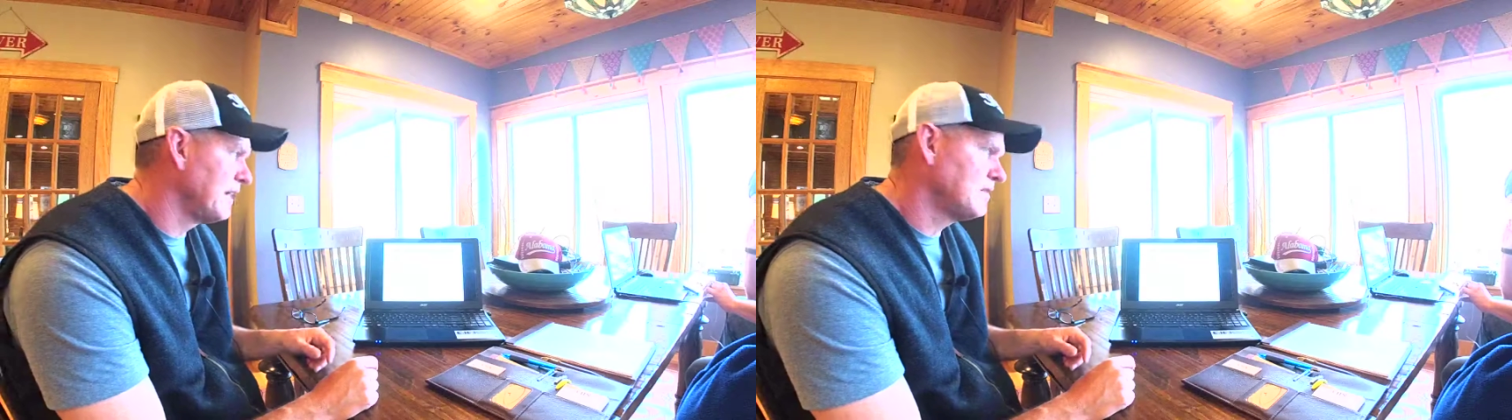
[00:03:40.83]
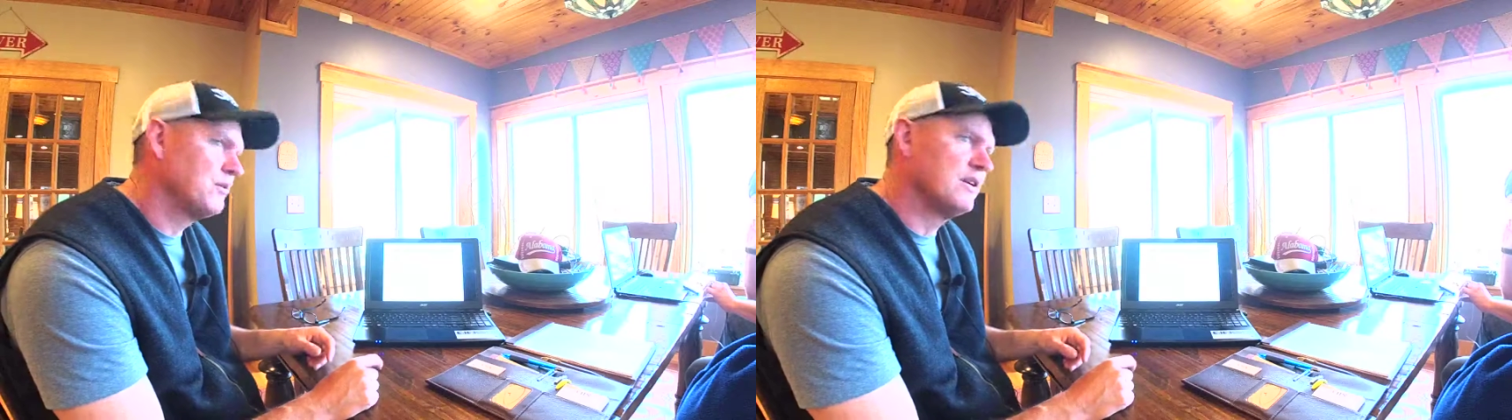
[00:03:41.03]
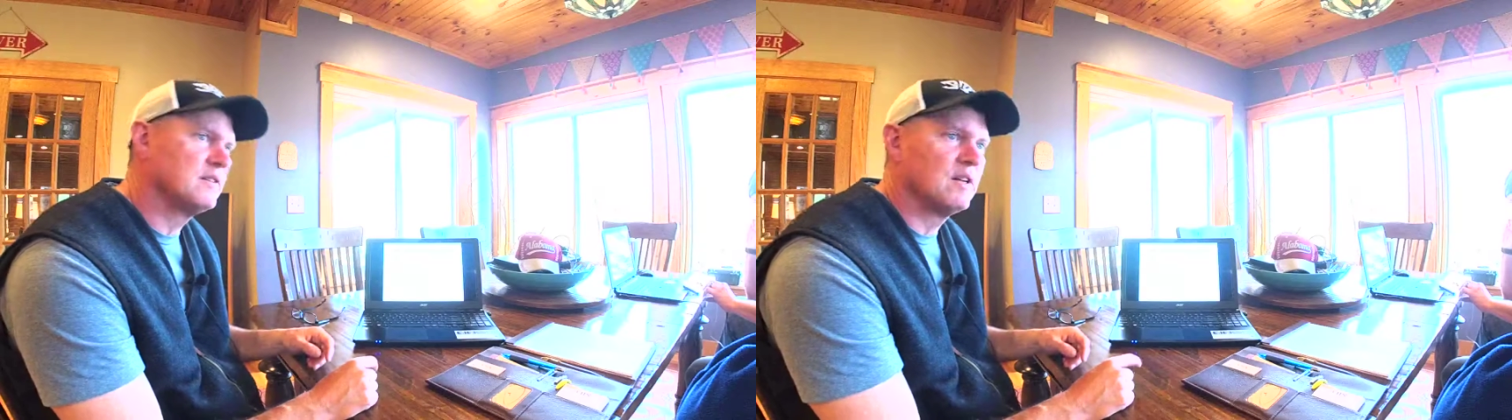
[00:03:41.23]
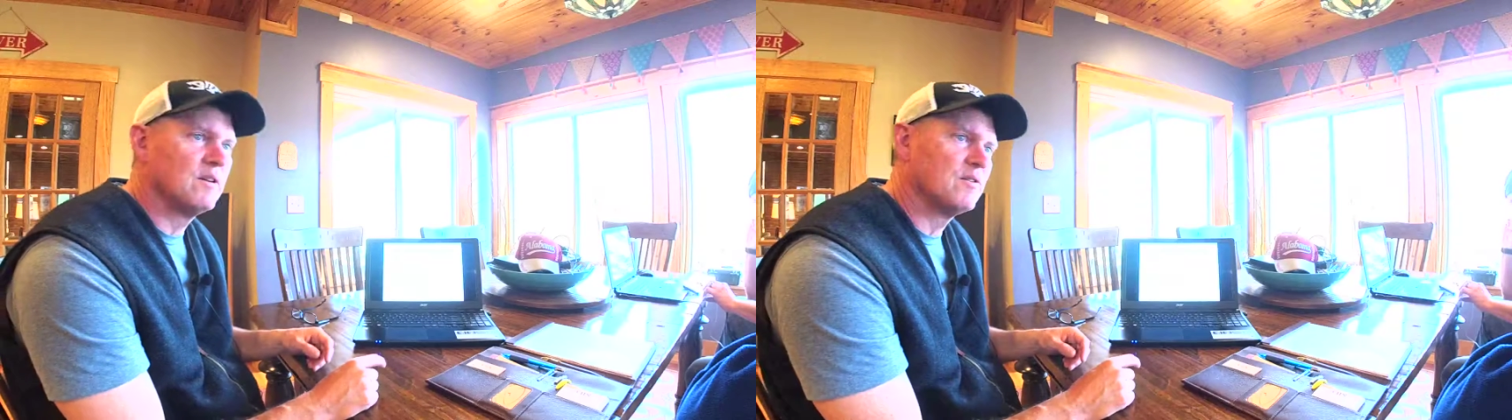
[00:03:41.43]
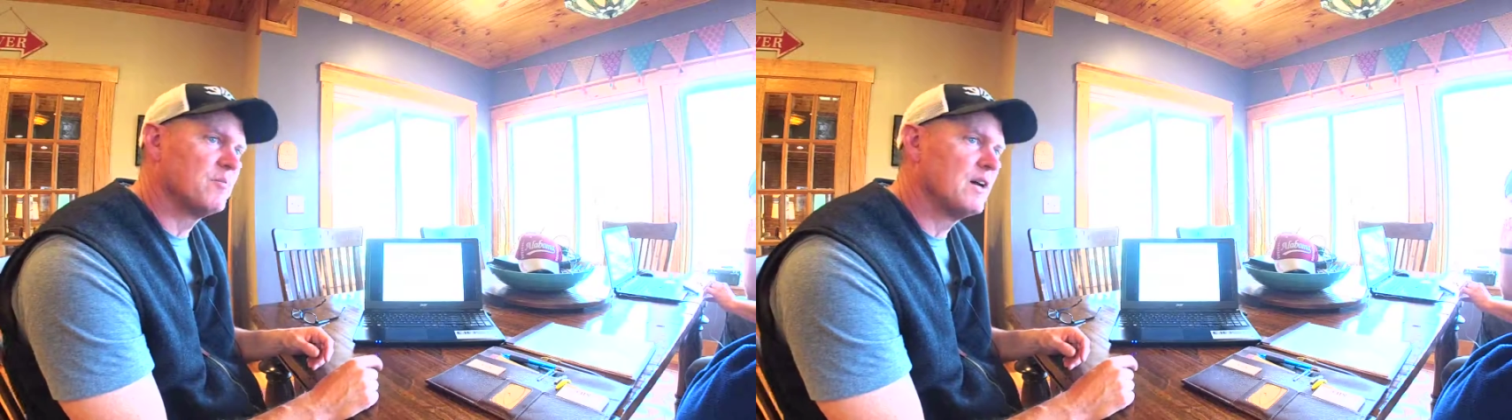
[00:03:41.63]
that's what he's
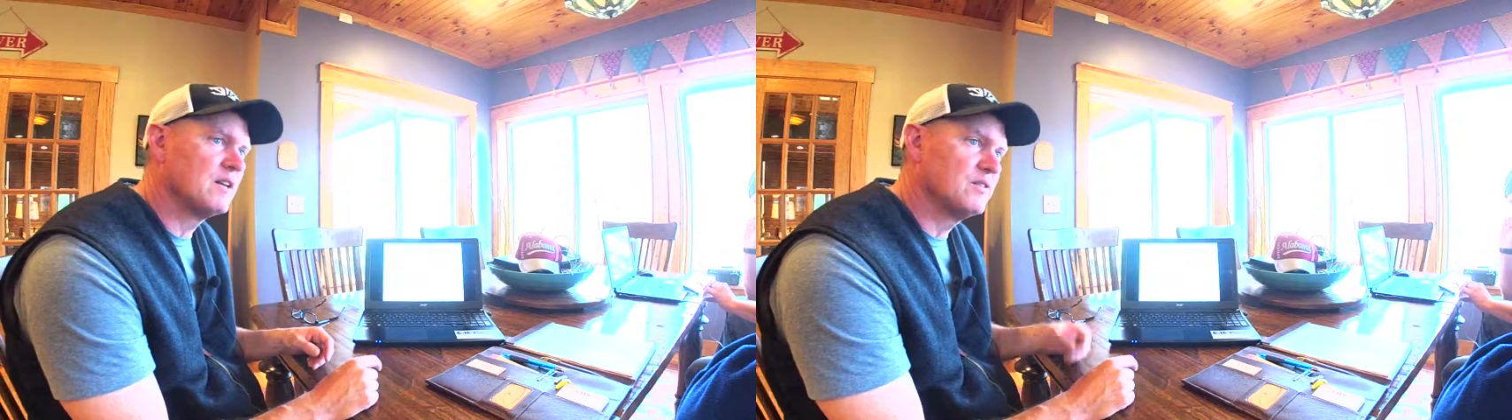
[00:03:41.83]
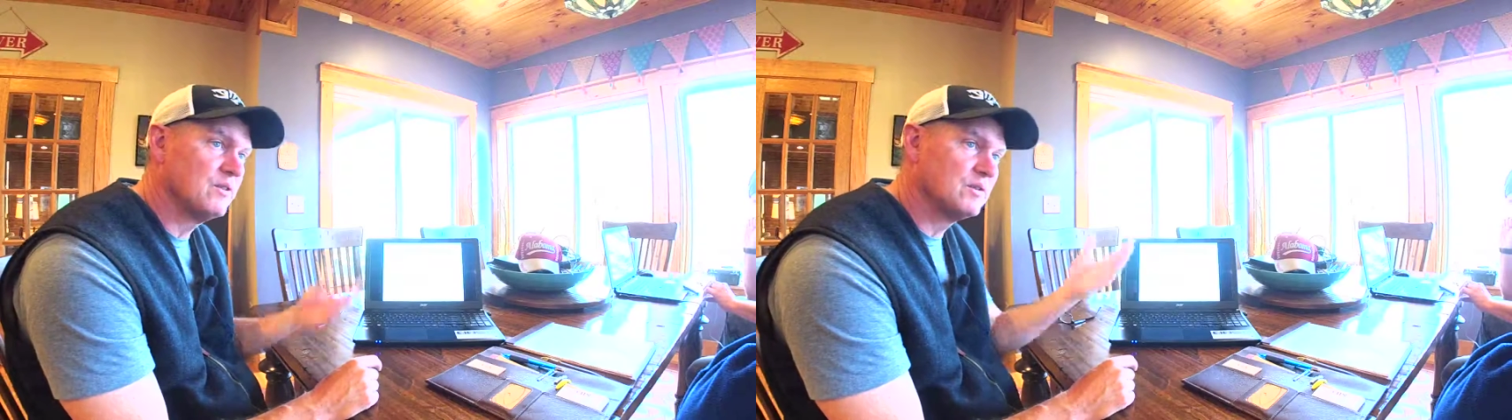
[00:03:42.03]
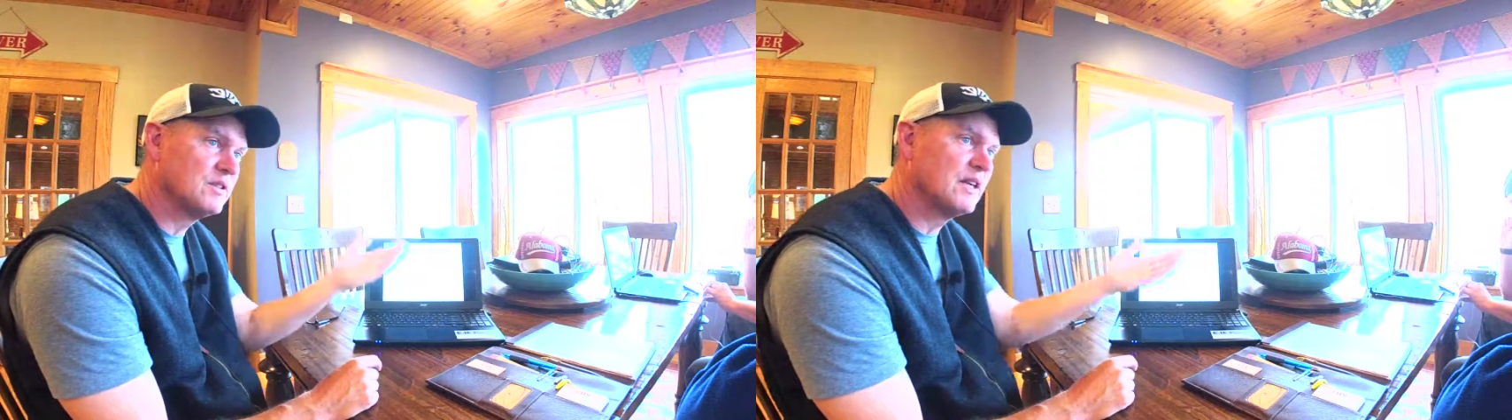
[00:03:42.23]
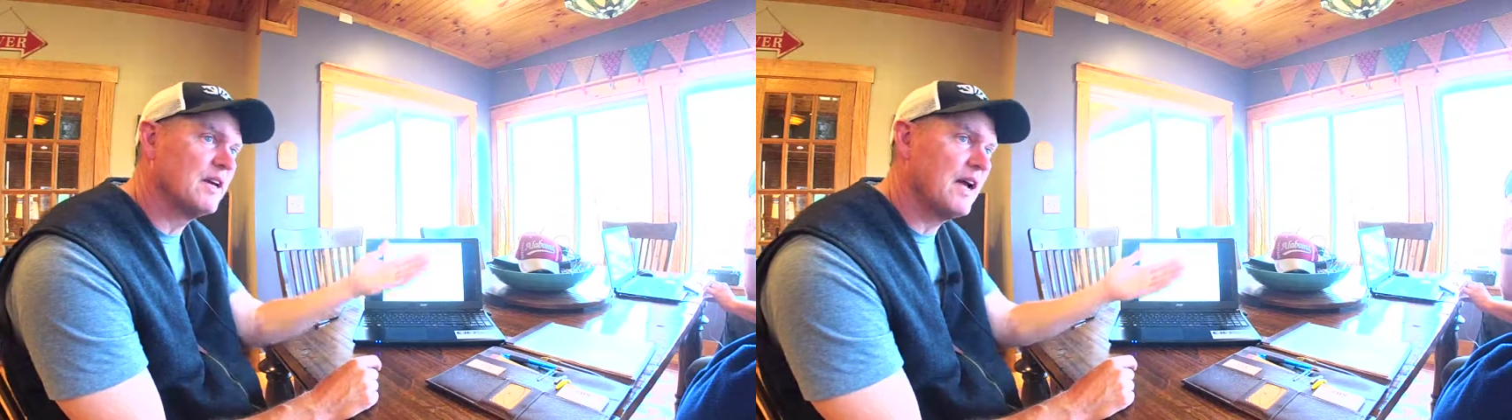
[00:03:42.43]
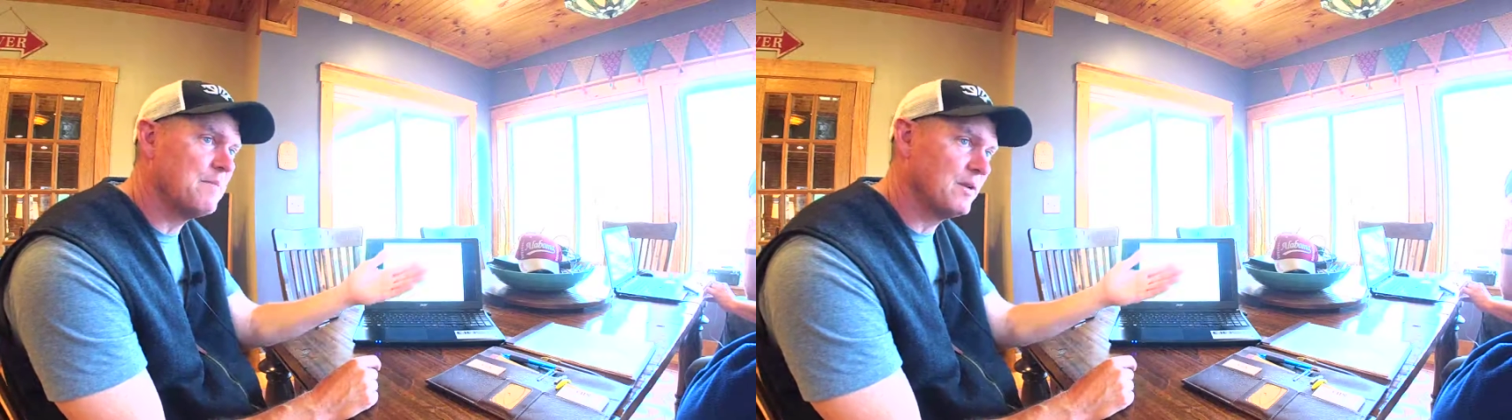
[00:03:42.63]
talking about, because you're going to see
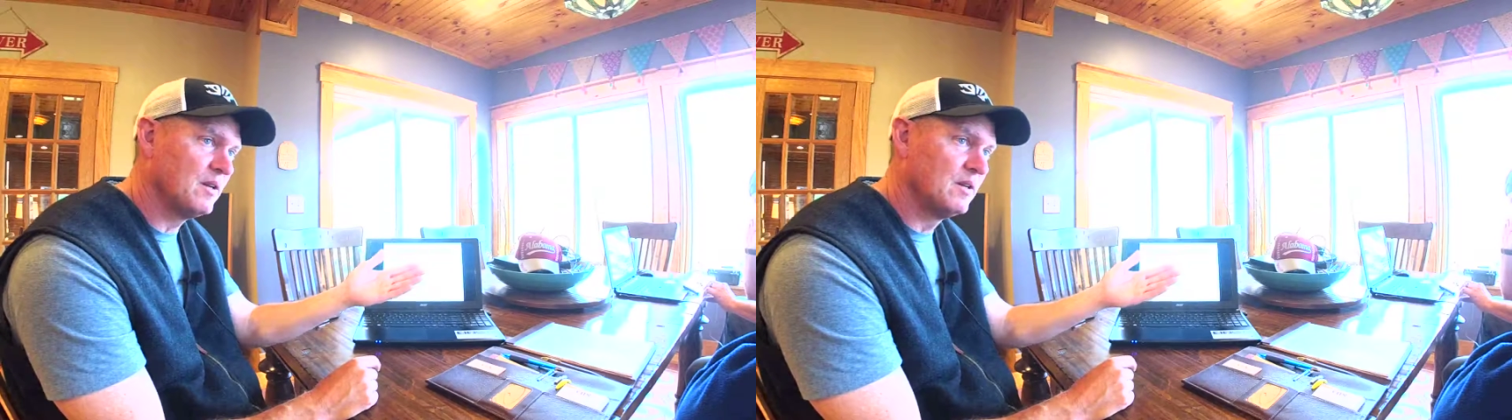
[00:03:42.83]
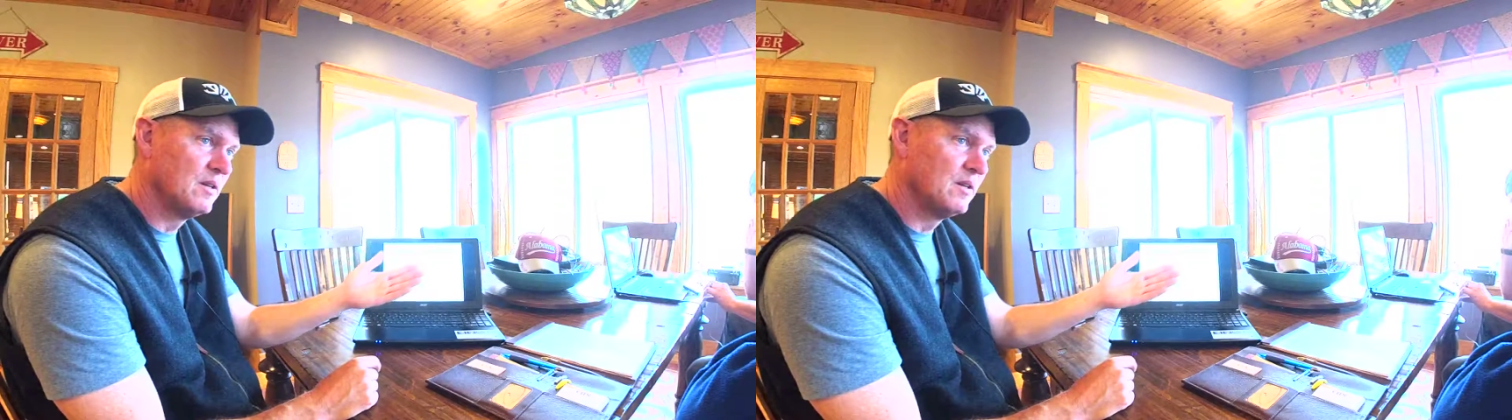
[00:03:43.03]
it happen.